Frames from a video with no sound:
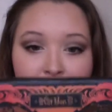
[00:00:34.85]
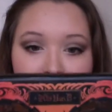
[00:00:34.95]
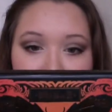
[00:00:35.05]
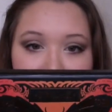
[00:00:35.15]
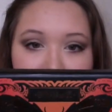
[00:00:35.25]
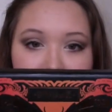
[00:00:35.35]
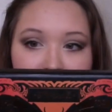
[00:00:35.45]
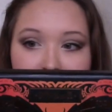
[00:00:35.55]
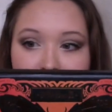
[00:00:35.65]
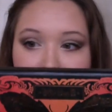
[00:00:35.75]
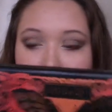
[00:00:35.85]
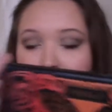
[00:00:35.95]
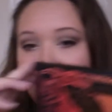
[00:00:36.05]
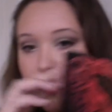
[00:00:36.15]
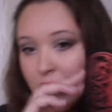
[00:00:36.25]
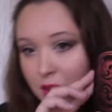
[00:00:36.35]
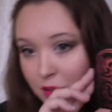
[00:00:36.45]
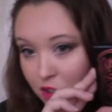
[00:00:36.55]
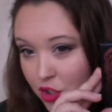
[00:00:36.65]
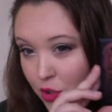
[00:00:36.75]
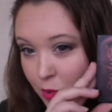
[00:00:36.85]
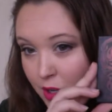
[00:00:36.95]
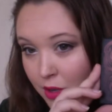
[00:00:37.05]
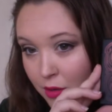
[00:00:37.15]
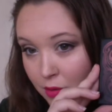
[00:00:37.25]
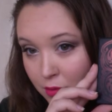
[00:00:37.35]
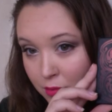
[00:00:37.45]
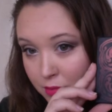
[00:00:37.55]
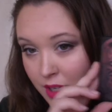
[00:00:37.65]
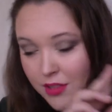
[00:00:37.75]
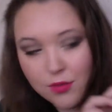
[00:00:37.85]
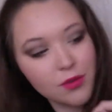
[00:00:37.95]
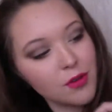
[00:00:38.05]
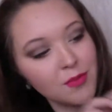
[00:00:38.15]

It's got like this not duochrome,